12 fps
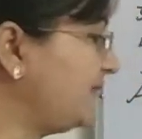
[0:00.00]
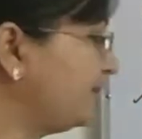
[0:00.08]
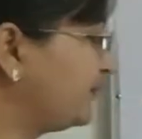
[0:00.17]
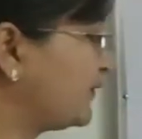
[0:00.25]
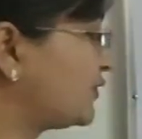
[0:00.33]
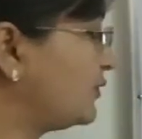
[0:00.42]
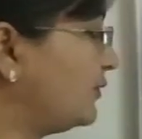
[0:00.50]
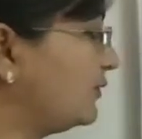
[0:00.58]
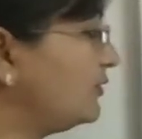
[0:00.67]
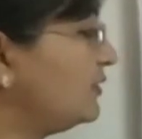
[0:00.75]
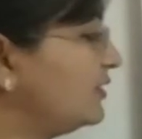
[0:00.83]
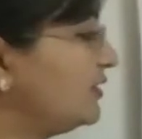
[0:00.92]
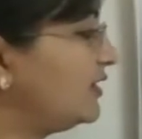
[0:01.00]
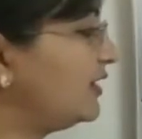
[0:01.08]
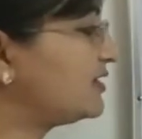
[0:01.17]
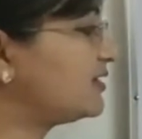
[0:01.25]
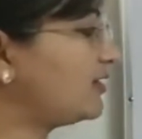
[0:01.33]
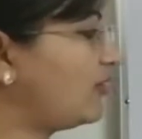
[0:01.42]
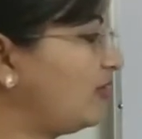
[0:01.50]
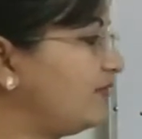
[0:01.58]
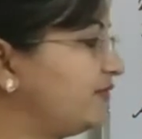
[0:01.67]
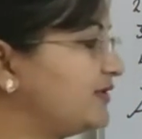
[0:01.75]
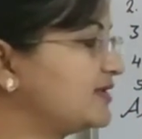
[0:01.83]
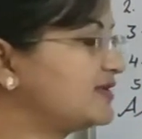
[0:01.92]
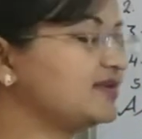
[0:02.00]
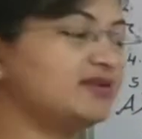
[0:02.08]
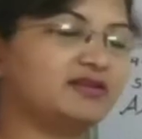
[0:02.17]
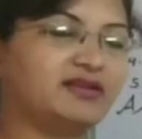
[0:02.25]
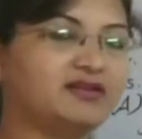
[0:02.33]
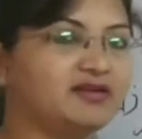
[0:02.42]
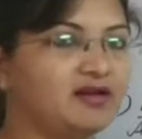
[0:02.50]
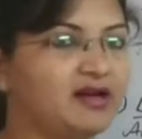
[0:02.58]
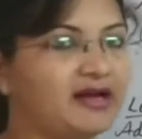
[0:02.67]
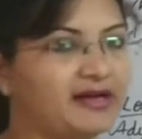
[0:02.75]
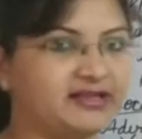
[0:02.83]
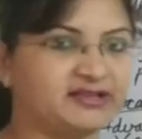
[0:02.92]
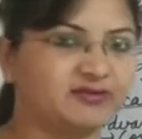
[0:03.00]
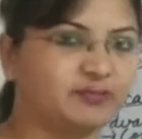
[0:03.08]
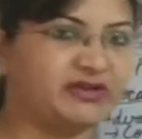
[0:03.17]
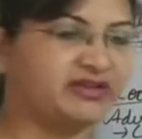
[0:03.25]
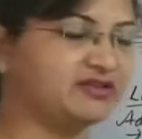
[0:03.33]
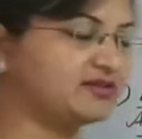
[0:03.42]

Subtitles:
So it offers the high speed.